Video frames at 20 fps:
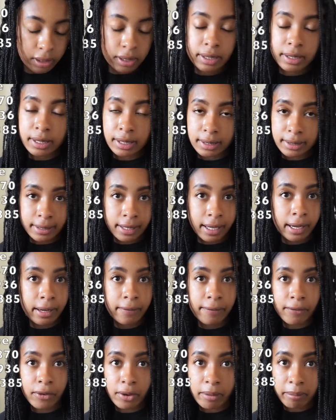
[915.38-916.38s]

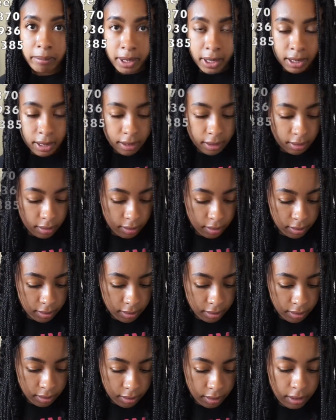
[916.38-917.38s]
68 for a median,
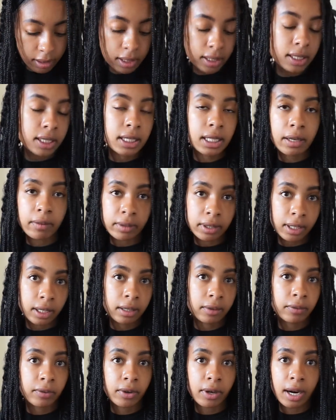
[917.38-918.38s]
and
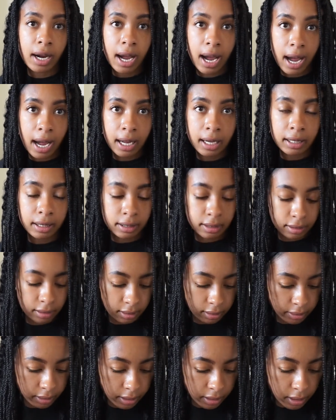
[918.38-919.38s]
78 for a high.
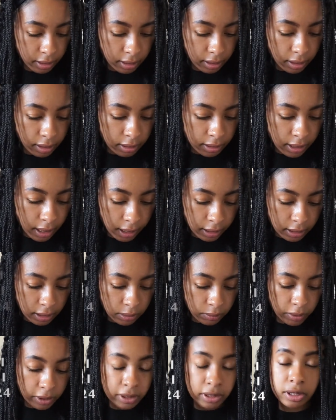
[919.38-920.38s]

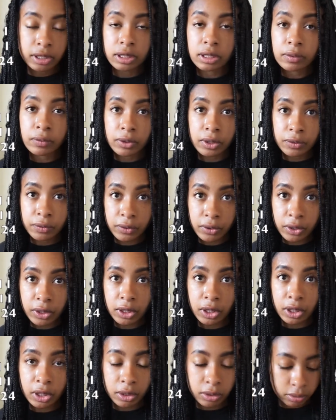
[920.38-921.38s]
Texas, we're at 64 for a
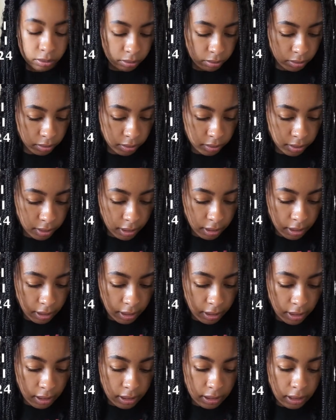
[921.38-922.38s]
low,
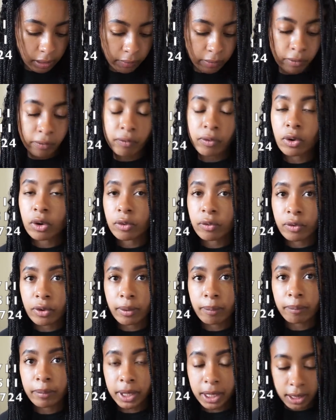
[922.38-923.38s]
74 for
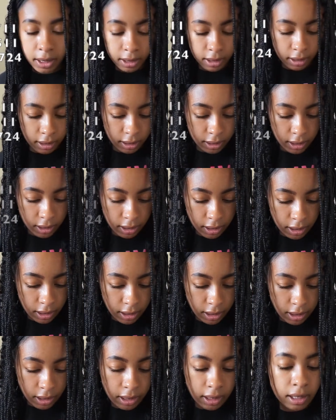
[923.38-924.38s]
a median,
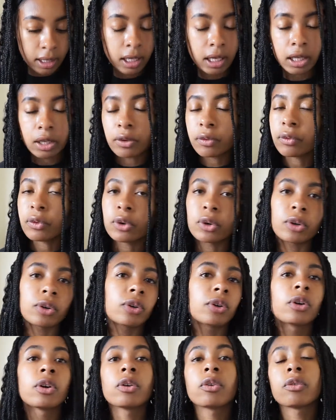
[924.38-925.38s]
and
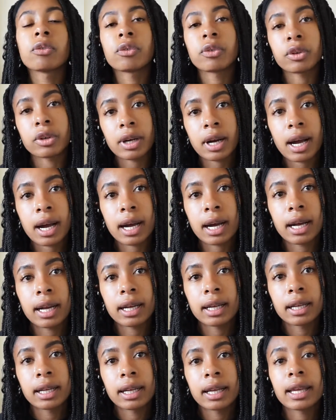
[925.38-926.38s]
84 for a
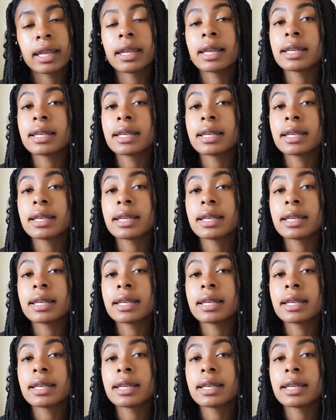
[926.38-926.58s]
high. And